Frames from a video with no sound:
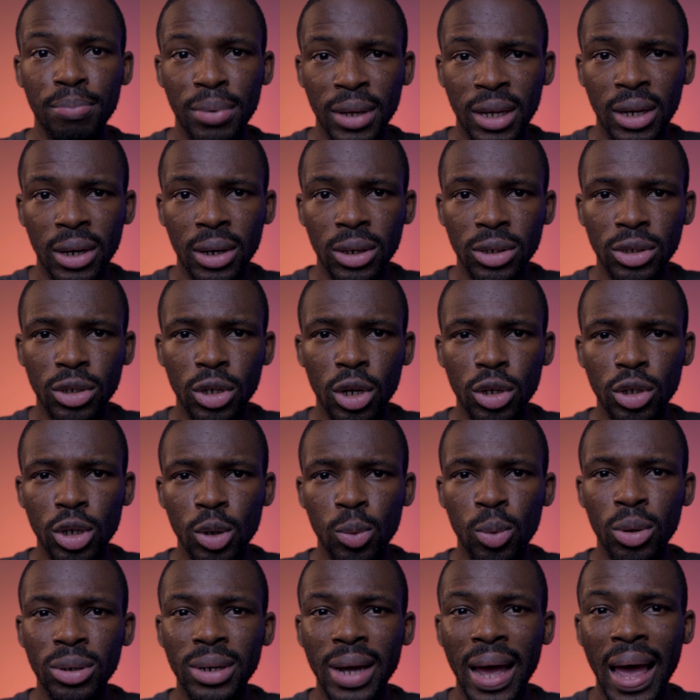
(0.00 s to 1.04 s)
because you
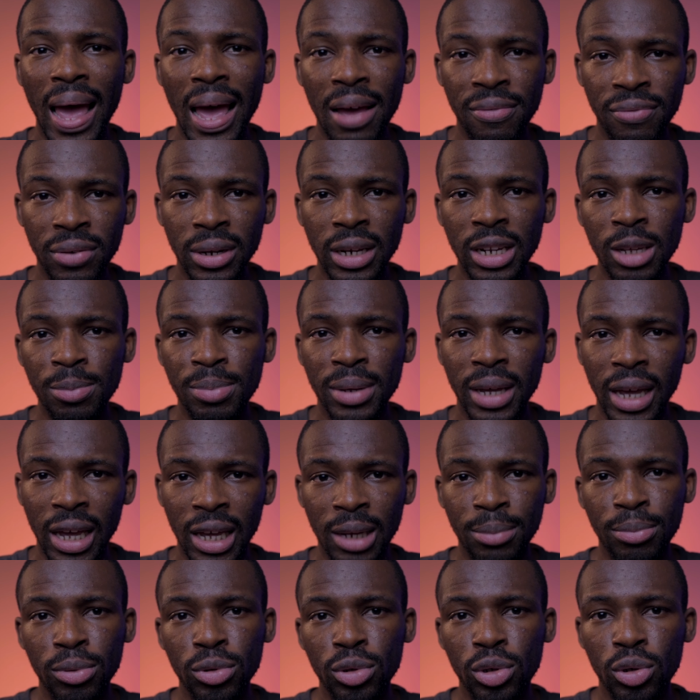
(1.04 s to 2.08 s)
would heavily be
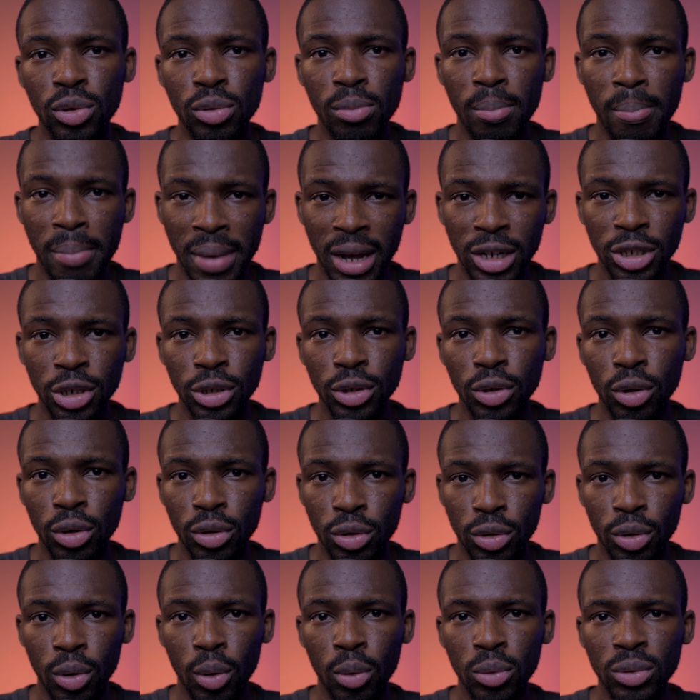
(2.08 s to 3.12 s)
able to measure your
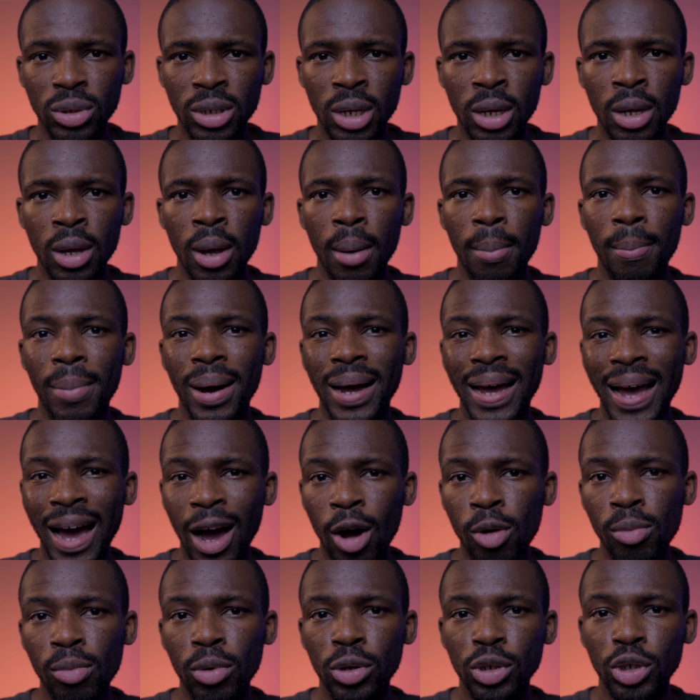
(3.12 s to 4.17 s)
growth by
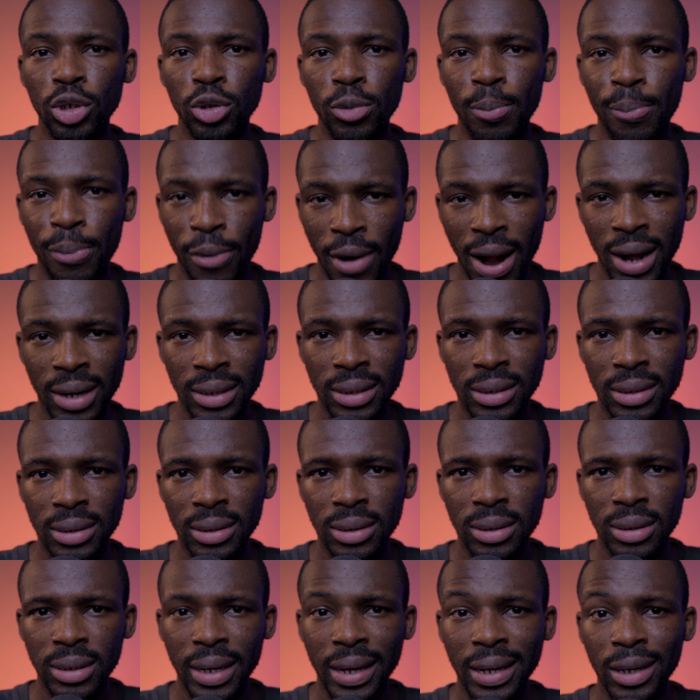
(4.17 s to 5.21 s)
how much you
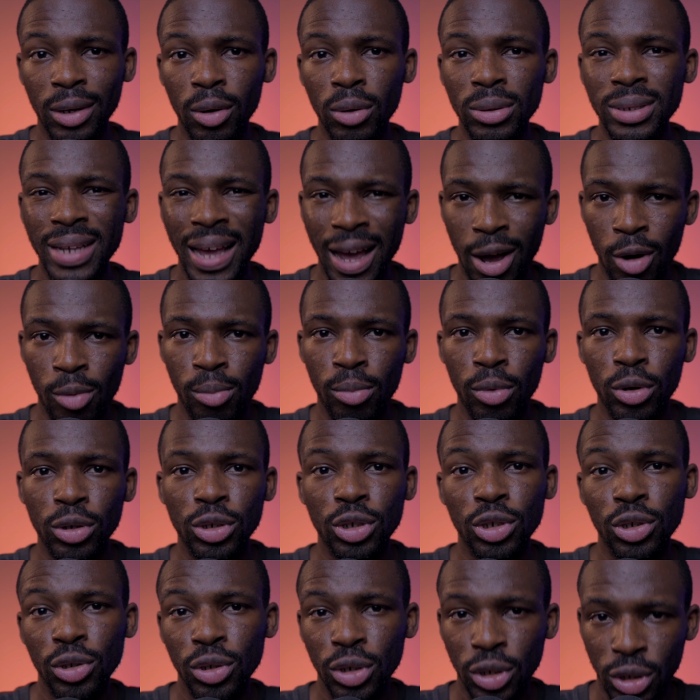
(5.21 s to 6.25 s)
practice and not how
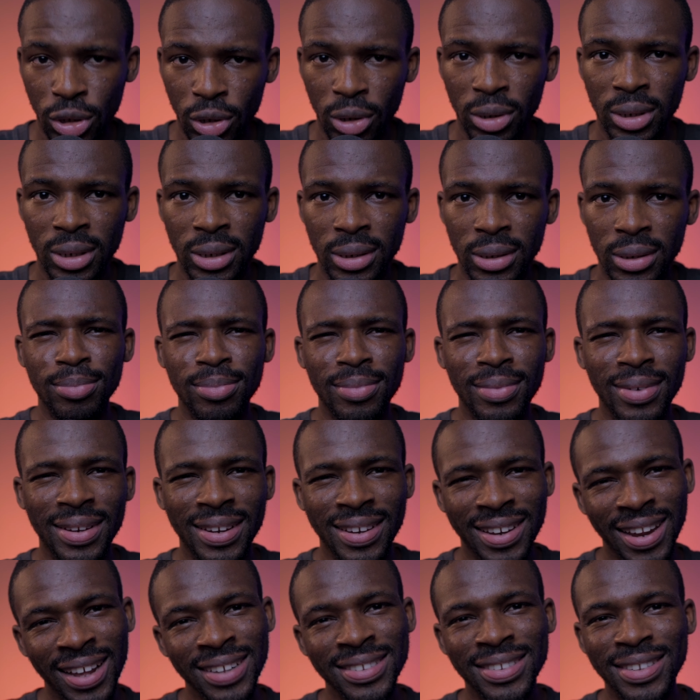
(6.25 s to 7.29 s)
much you study.
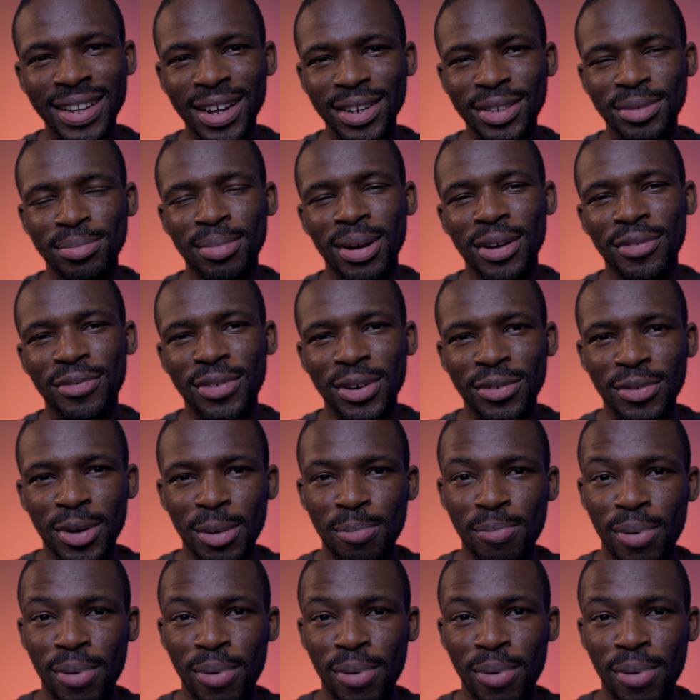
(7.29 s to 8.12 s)
Let's get to my favorite